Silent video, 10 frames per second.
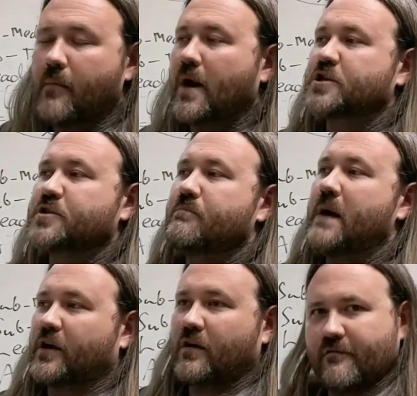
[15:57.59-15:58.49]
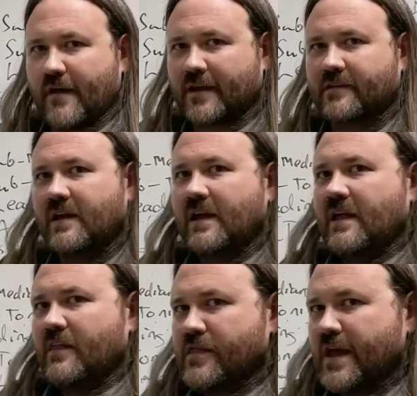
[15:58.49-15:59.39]
a much better effect
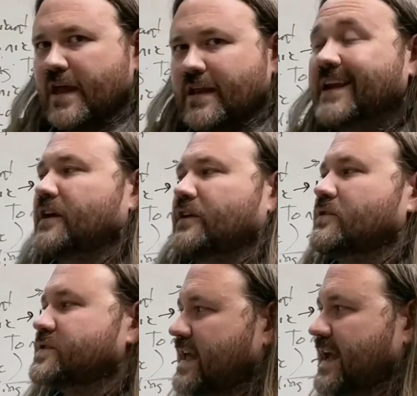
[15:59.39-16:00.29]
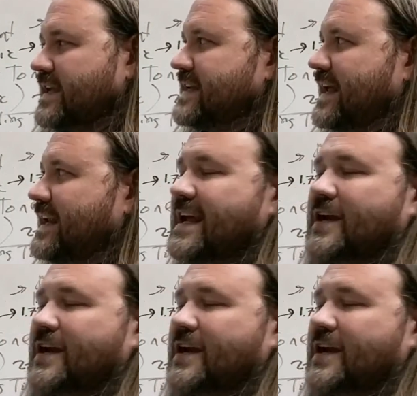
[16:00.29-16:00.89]
than hearing those things in an